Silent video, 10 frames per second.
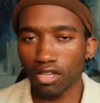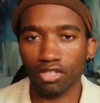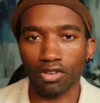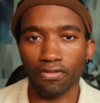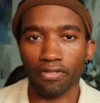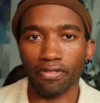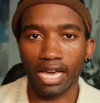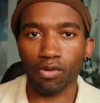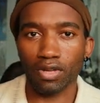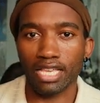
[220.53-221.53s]
So for
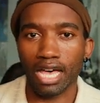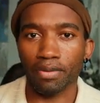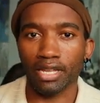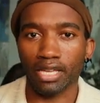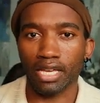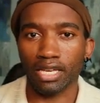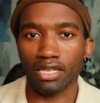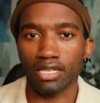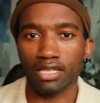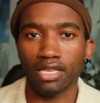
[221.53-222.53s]
that, what's happening
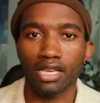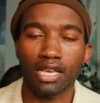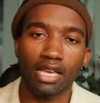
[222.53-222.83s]
is